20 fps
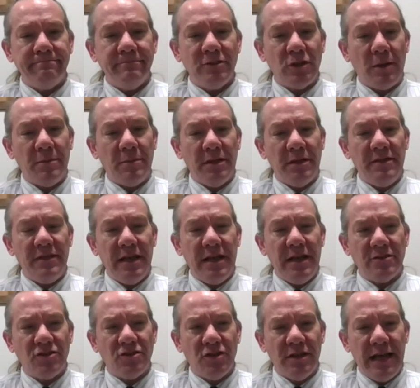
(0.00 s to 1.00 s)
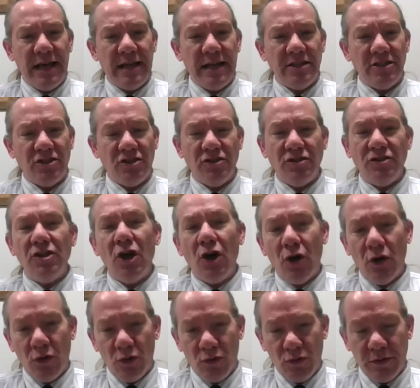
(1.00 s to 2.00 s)
so I believe the answer to that is
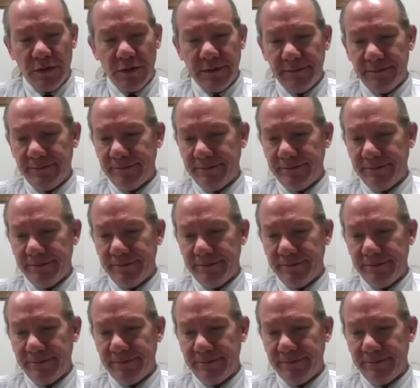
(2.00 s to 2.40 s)
no.